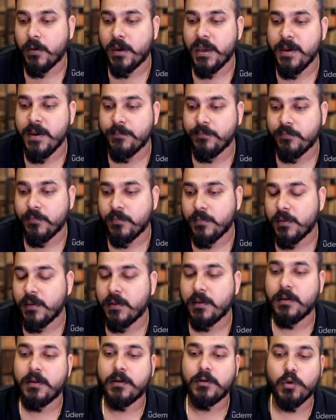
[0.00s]
okay?
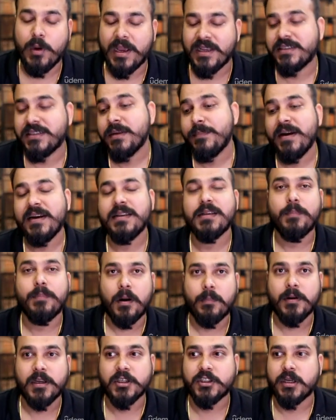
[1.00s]
To estimate the
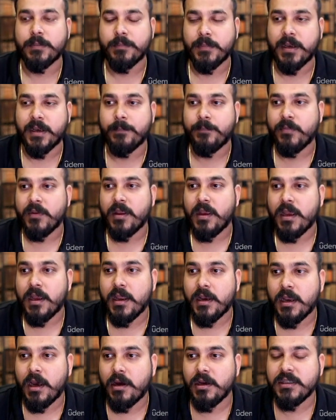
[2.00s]
population mean.
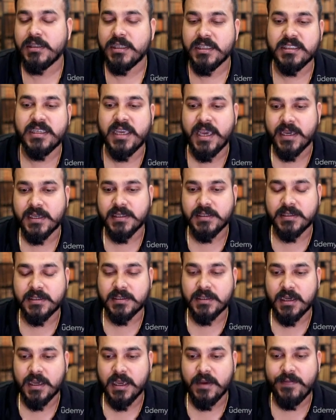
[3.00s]
Now in this
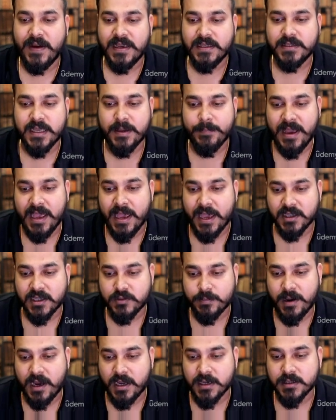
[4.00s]
case, if I say my
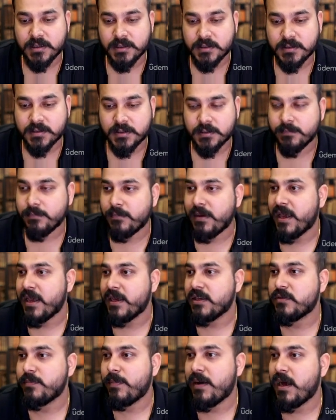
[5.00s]
X bar is
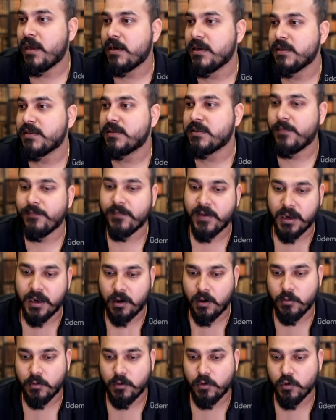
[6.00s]

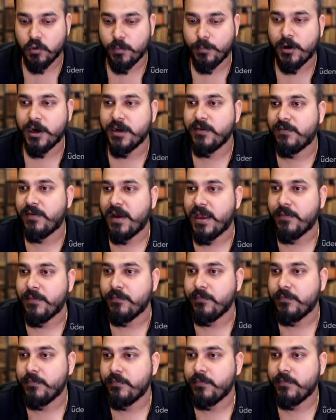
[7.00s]
somewhere around 2.5,
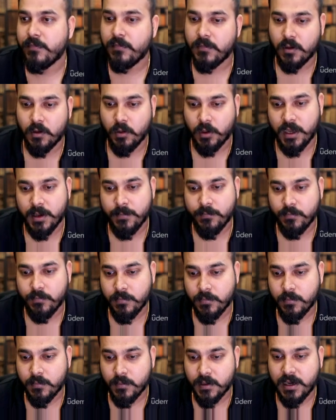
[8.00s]
okay,
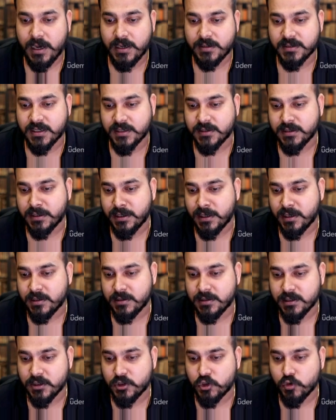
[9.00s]
let's consider
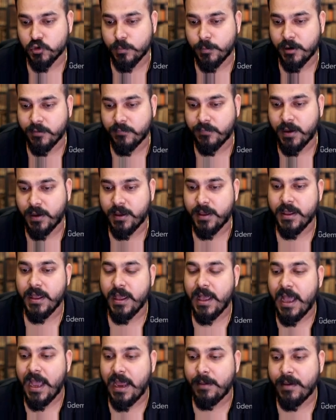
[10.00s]
this is 2.5
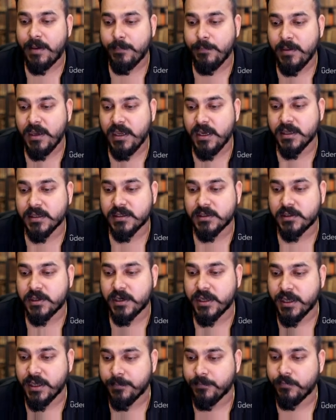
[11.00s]
and my mean is
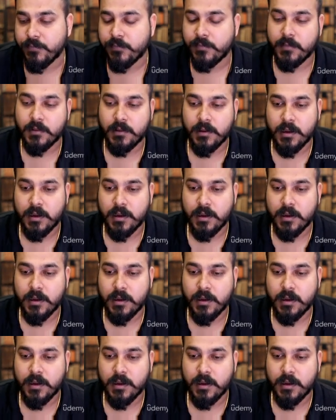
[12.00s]
3.